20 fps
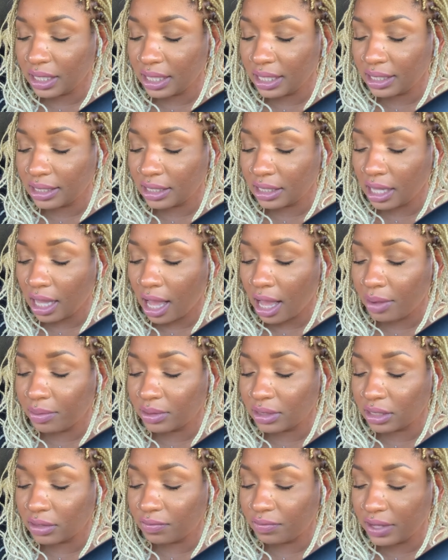because I
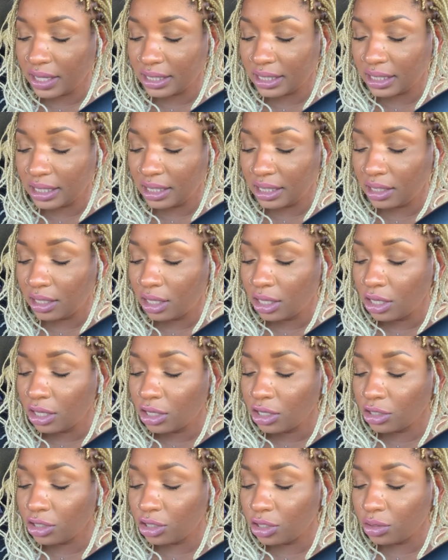was fuzzy
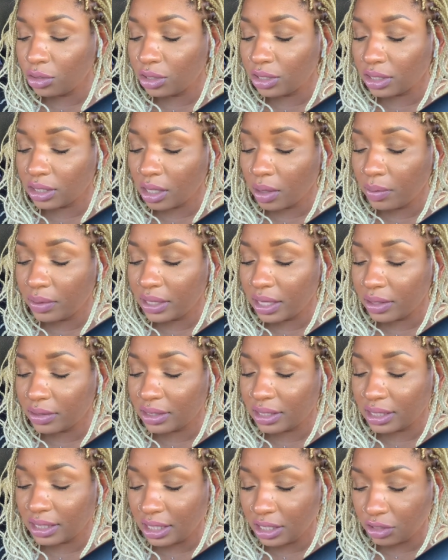due to someone
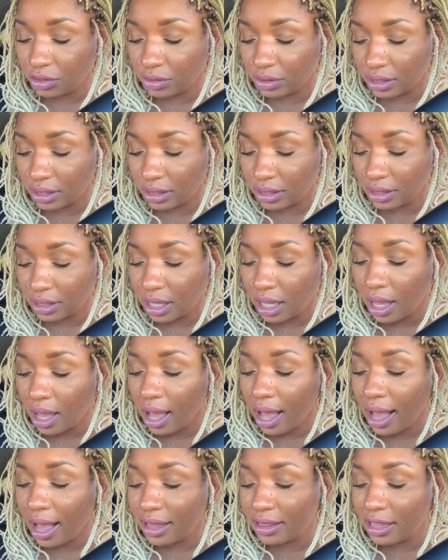else's interest.
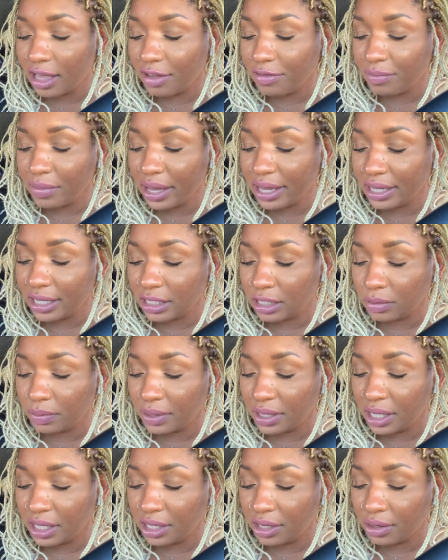I left my
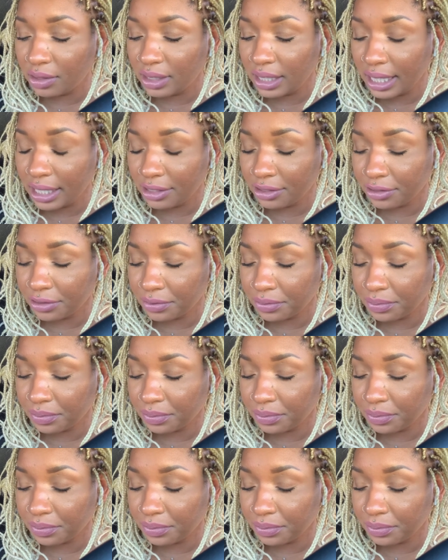husband a year later,